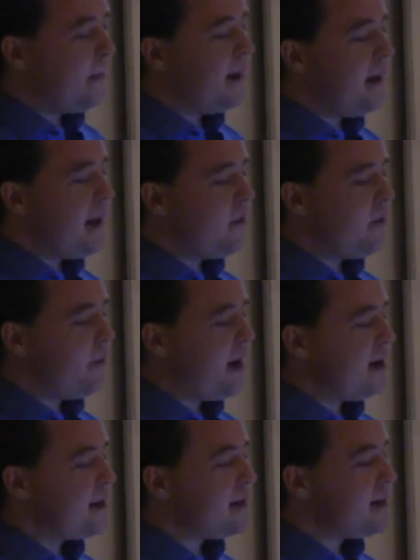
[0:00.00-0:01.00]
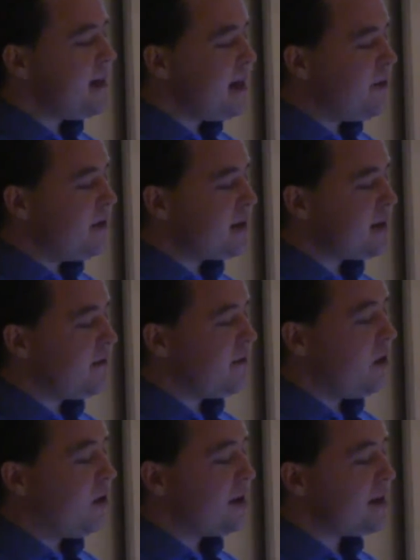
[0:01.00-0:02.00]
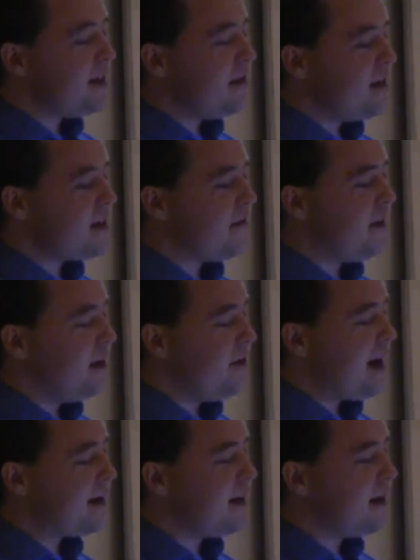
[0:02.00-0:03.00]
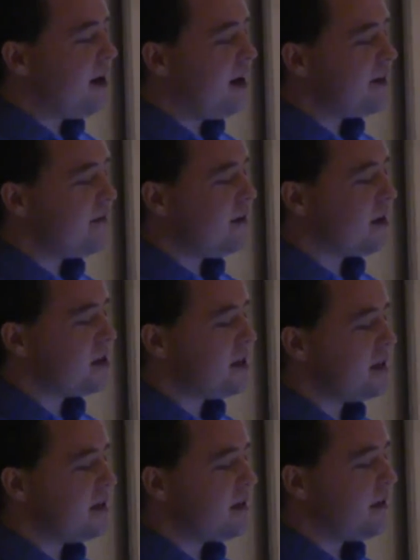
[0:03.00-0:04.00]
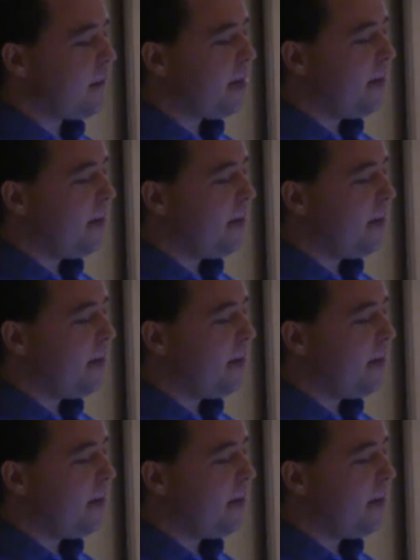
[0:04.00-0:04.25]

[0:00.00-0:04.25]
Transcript: enabled by a sequence of, or a series of interacting cost functions,